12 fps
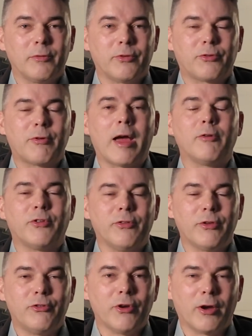scrounge
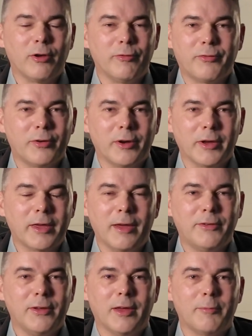in the jungle for a
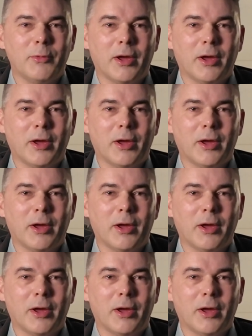KTM